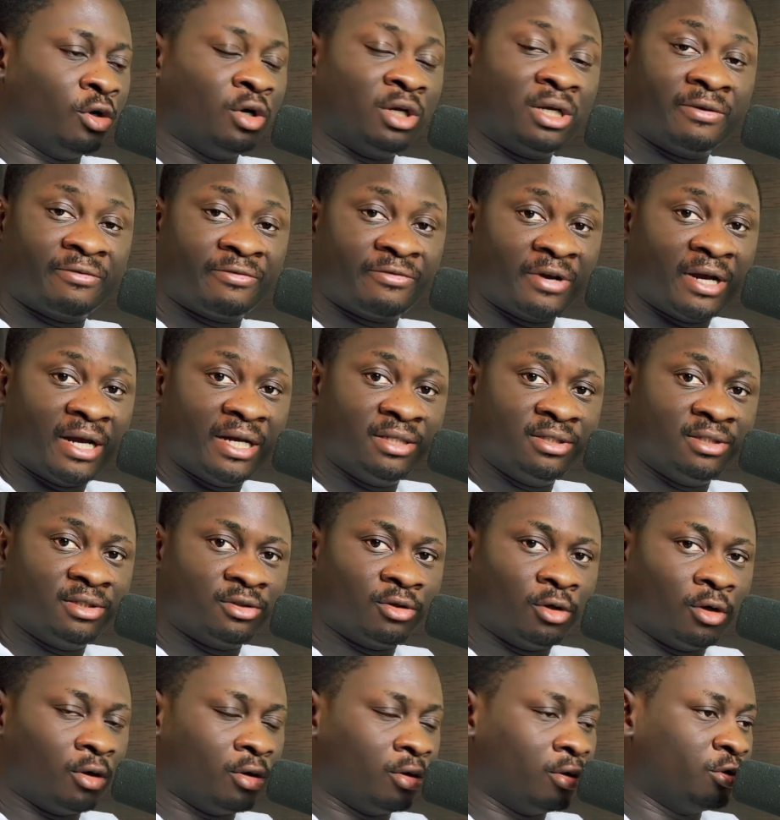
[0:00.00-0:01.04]
other friends
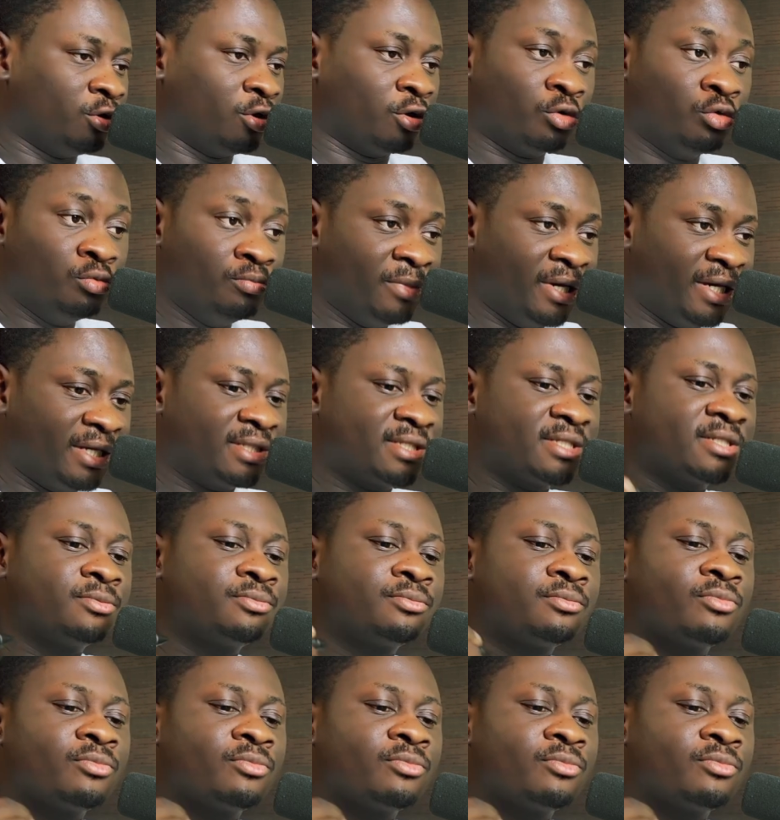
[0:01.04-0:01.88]
or your roommates,